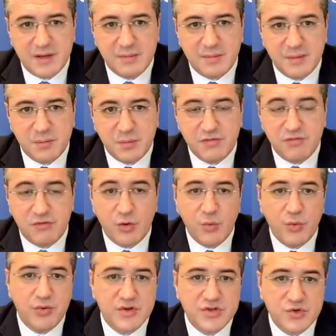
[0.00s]
But before we
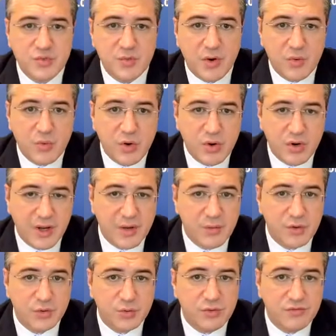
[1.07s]
resume our work, I
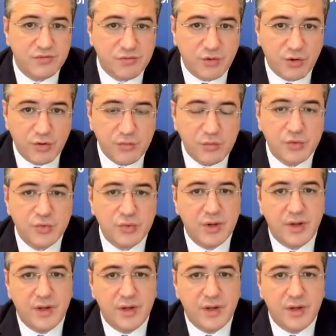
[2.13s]
want to inform you